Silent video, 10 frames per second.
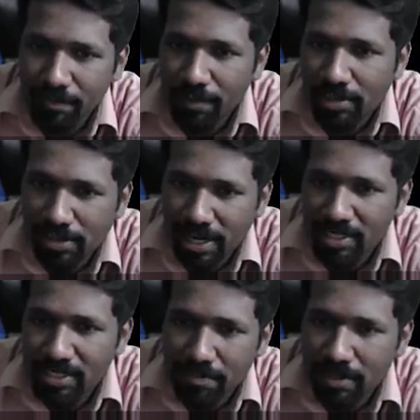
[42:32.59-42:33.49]
First
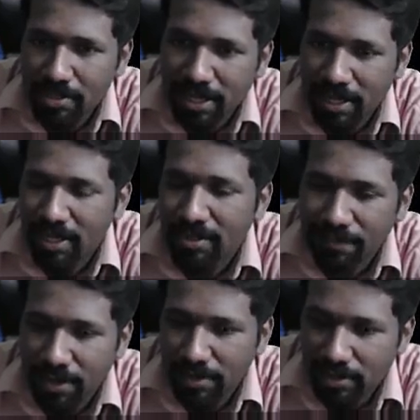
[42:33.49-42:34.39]
answer plus second
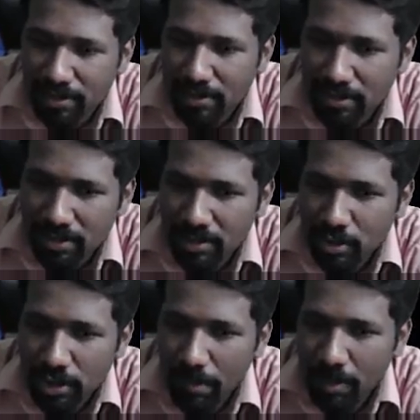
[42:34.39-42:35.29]
difference. So
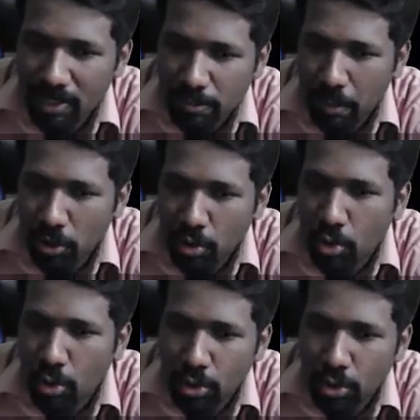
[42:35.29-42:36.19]
the placement rule
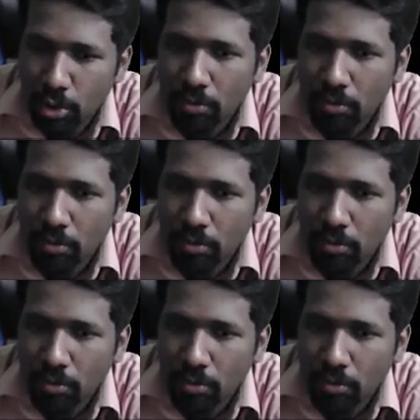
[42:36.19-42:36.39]
also should